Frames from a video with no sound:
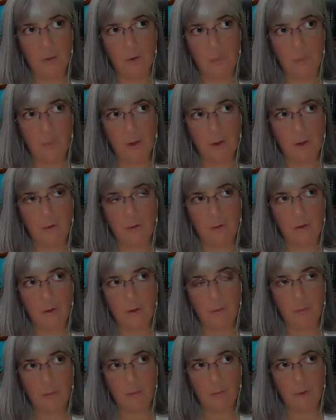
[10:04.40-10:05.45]
with a
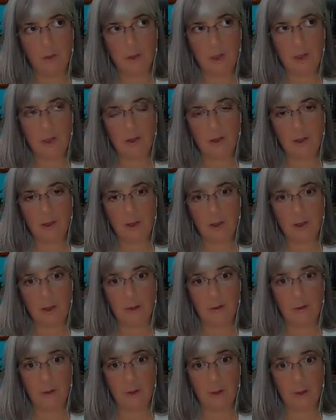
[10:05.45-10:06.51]
person, particularly on an
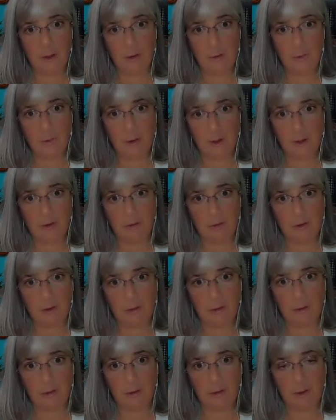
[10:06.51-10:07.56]
intellectual level,
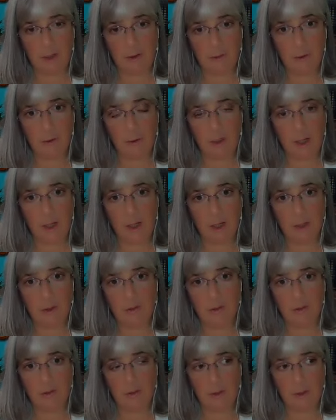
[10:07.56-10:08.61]
like if you
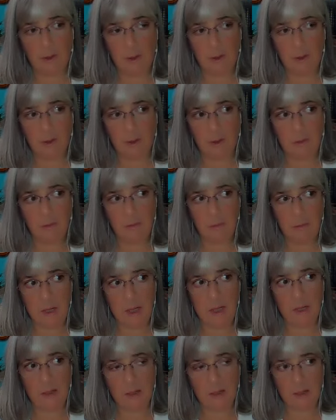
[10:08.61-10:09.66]
can't
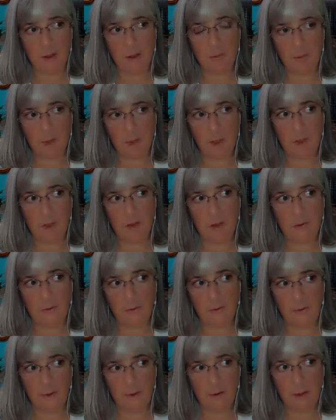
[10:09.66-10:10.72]
meet them in a
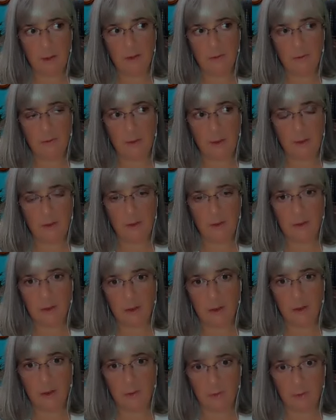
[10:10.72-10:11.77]
serious
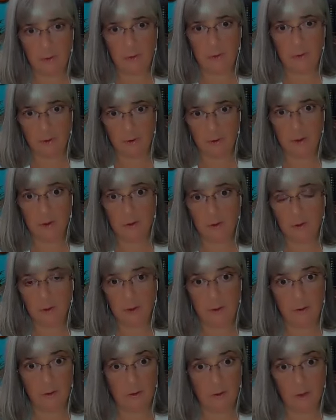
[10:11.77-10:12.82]
intellectual discussion
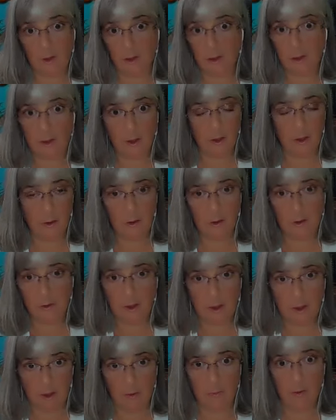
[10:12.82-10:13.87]
and it's like clear you're
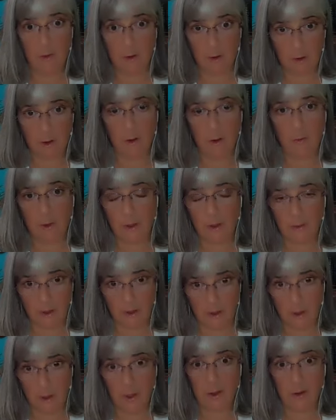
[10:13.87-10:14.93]
never going to
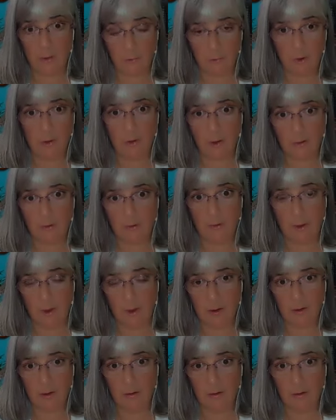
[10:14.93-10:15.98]
hear what they're
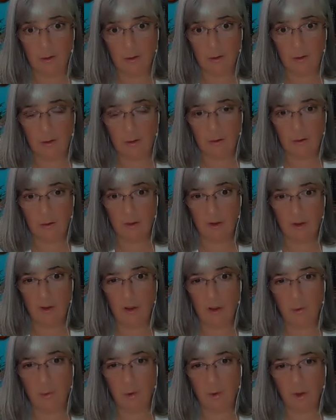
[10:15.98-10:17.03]
saying, they're
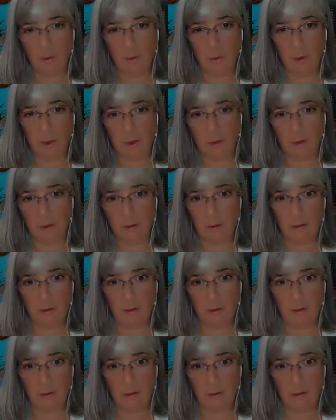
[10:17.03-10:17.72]
going to walk away